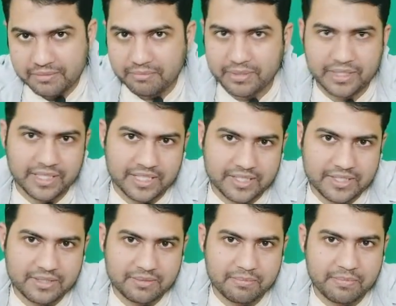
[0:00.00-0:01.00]
But
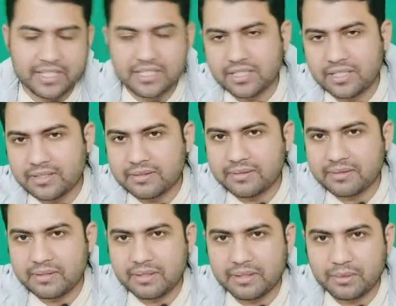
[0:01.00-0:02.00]
yes, pressure
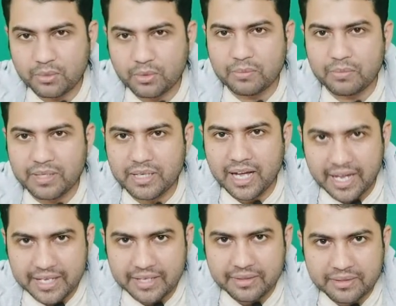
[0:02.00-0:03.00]
could be
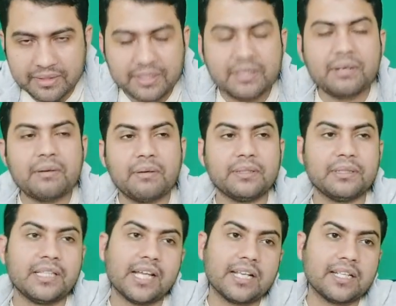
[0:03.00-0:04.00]
higher.
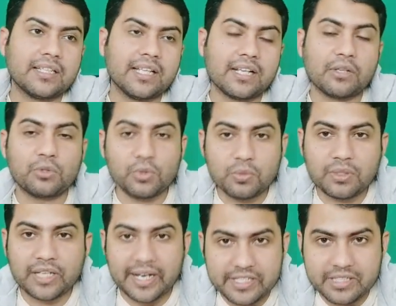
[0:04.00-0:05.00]
There are two
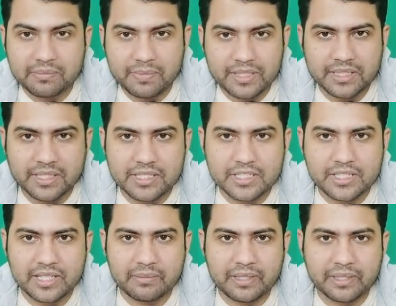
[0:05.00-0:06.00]
kinds of pressure in
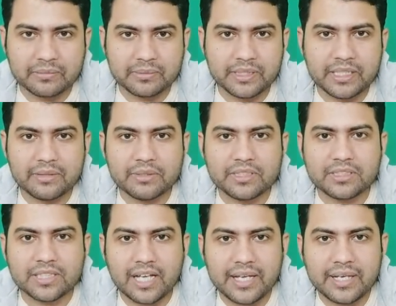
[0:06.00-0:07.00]
State Bank of India, which
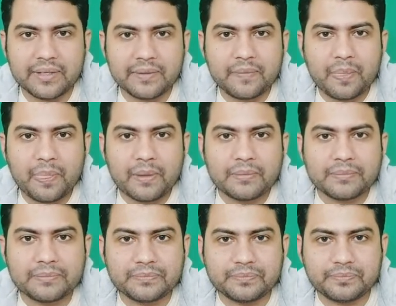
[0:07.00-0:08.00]
is higher.
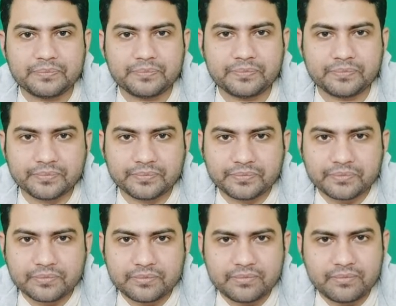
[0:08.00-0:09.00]
I
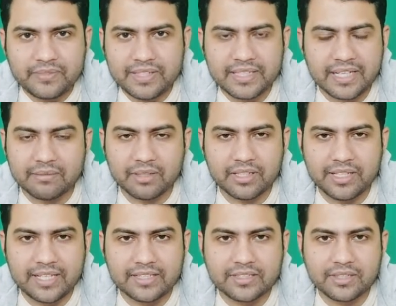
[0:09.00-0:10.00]
have already
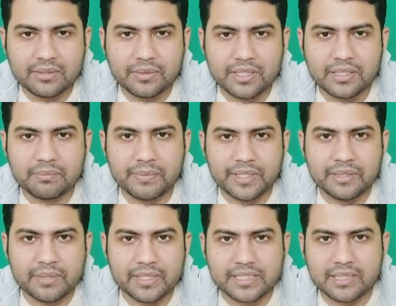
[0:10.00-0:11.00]
answered when the PNB
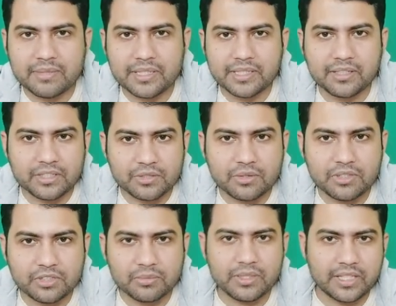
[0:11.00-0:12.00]
exam result is going
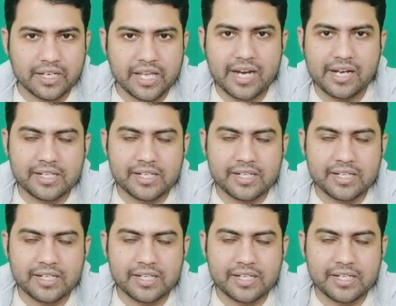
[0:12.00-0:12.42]
to be declared.